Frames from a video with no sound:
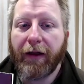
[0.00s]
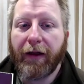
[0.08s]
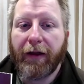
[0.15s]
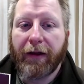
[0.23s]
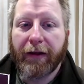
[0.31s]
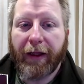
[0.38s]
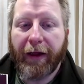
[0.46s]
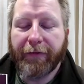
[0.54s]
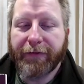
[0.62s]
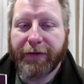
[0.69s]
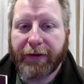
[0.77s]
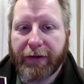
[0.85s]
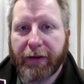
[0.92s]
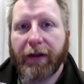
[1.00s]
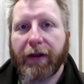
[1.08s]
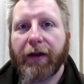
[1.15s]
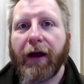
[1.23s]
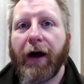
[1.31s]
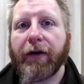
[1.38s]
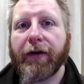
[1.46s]
gives
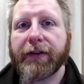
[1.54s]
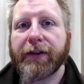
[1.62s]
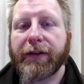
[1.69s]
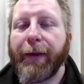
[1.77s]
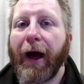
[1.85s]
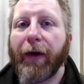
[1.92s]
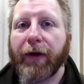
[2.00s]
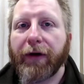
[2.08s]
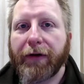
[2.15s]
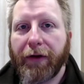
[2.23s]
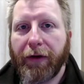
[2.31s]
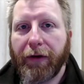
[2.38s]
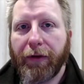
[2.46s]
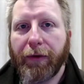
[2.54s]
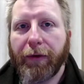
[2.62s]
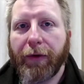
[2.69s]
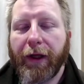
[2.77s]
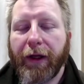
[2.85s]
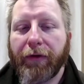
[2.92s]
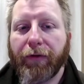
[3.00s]
Congress the power to
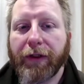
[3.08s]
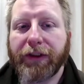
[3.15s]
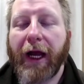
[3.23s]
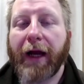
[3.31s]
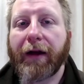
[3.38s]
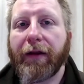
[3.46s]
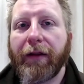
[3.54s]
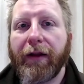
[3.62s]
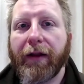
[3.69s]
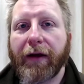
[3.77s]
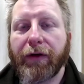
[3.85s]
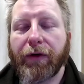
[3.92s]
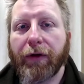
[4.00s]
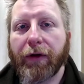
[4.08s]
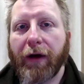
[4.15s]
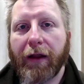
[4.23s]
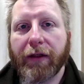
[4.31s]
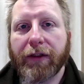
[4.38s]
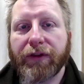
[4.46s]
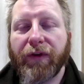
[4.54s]
reject the Electoral
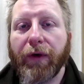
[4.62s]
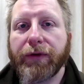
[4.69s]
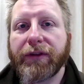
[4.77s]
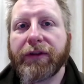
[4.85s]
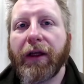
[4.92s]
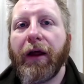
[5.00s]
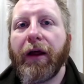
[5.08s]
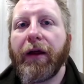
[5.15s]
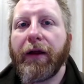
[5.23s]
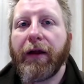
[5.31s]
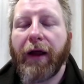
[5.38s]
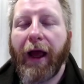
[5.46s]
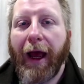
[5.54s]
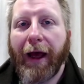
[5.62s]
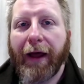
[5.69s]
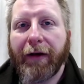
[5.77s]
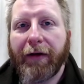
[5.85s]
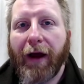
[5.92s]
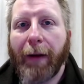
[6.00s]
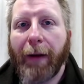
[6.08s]
College votes and
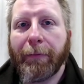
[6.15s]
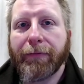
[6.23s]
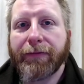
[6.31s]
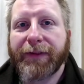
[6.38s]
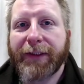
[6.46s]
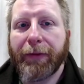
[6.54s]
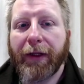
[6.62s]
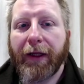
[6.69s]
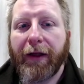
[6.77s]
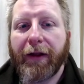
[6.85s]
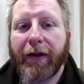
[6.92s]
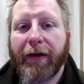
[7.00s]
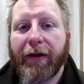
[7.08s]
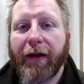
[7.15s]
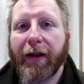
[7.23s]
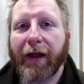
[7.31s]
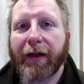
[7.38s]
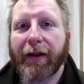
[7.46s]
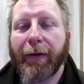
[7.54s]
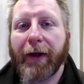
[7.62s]
simply
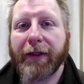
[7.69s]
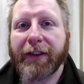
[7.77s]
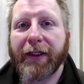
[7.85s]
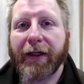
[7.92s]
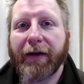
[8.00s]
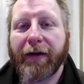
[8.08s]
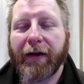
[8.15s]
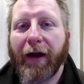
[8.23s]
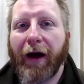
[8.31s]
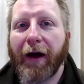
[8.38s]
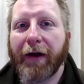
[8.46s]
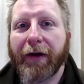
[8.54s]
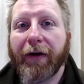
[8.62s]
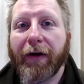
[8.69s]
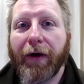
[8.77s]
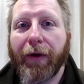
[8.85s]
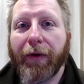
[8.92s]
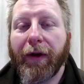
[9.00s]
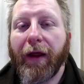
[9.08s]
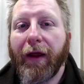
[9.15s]
elect the president on their
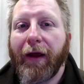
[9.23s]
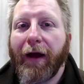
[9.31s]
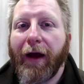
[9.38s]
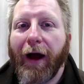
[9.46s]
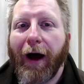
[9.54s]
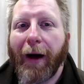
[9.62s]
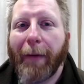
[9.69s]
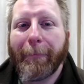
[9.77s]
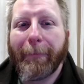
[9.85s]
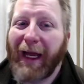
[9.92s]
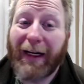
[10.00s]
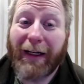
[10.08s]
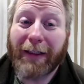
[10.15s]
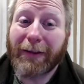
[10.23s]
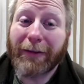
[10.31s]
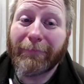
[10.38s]
own. And it doesn't.